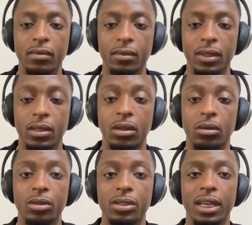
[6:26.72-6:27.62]
No, it
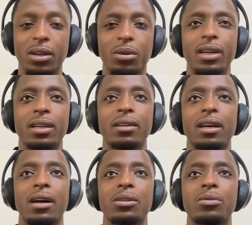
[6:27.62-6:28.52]
was taken away.
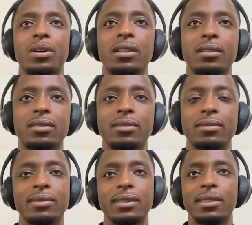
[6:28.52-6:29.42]
I was around
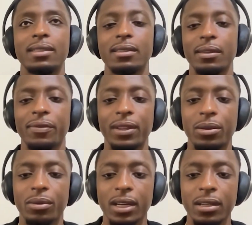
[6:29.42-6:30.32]
5th
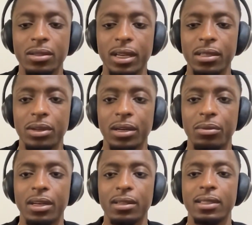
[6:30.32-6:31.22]
grade, so that's like
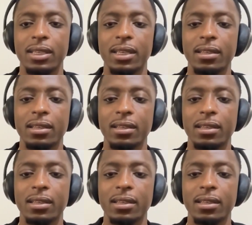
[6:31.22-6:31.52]
around 10.